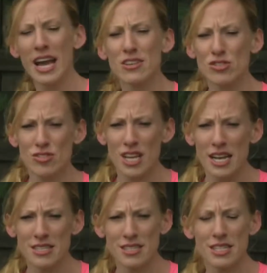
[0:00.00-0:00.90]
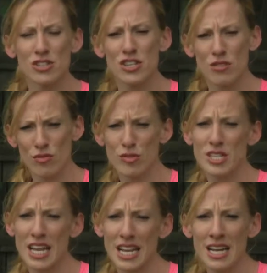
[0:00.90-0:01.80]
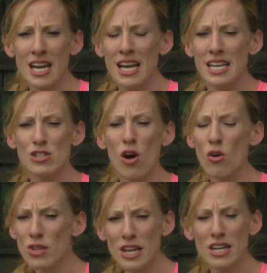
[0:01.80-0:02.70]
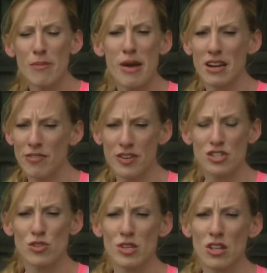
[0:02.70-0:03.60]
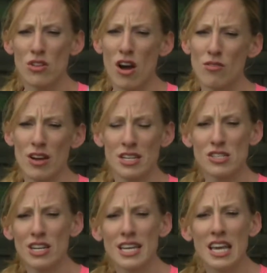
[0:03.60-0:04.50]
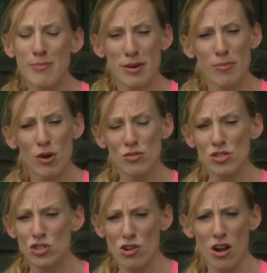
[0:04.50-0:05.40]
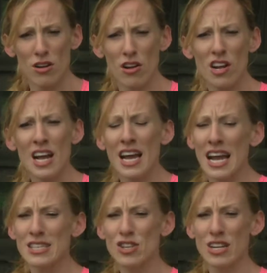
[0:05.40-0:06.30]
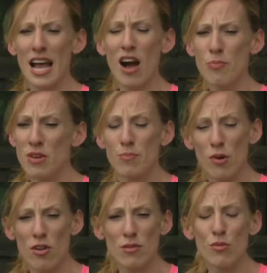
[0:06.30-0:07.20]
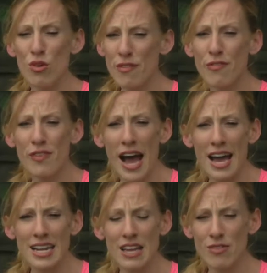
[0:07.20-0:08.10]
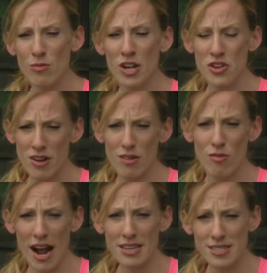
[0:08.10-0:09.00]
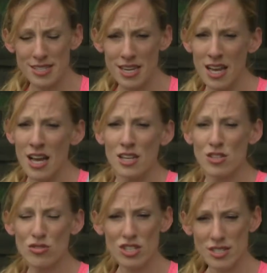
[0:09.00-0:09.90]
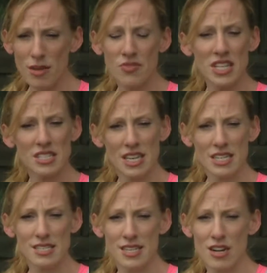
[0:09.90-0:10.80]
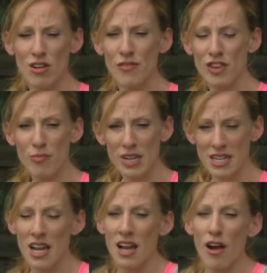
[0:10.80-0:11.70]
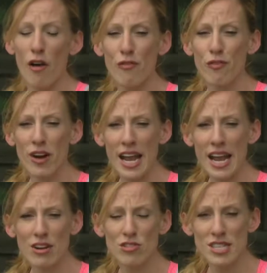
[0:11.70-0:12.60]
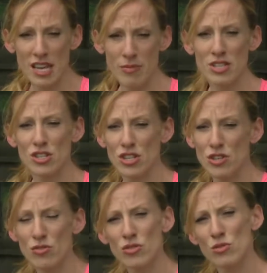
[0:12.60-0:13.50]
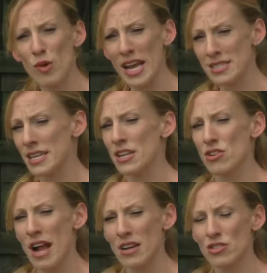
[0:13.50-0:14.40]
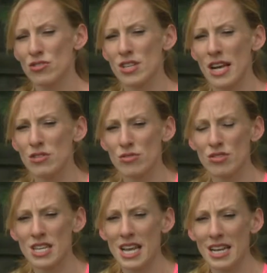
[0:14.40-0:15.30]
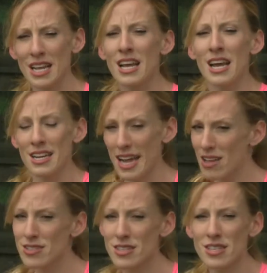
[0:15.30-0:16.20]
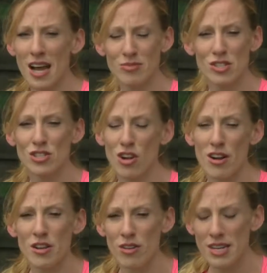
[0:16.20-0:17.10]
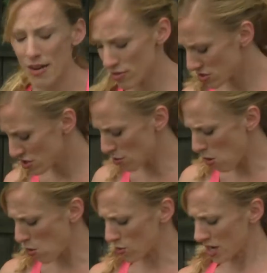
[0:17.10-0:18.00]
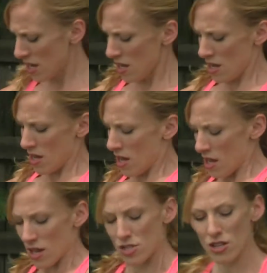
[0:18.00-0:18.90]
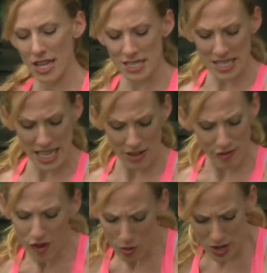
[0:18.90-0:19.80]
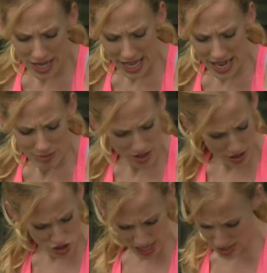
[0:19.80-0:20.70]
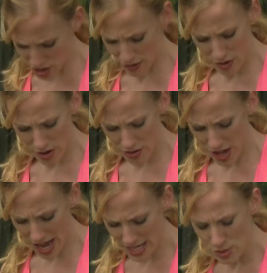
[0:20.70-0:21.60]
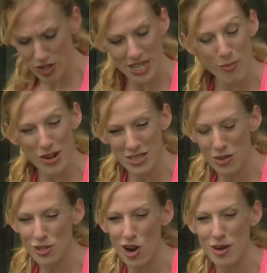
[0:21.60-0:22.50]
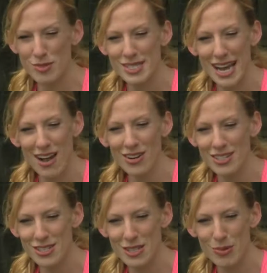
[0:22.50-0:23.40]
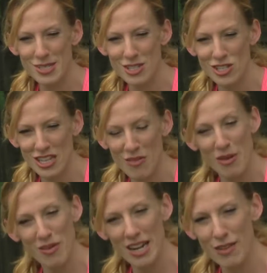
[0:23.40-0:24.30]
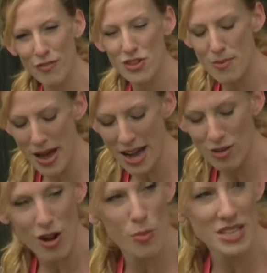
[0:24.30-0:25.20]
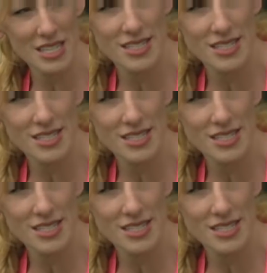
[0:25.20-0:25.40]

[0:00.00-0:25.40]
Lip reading: exercises into your routine is only gonna benefit you in the long run. It's gonna keep your bones stronger. It's gonna help you burn more fat even when you're at rest. So just something to consider if you've been afraid or timid to use weights in your exercise routine. Now's the time to start. You're never too old. So let's lean forward again with our chest over our thighs. We're gonna bring those arms down to the position that we were in for the back row, but this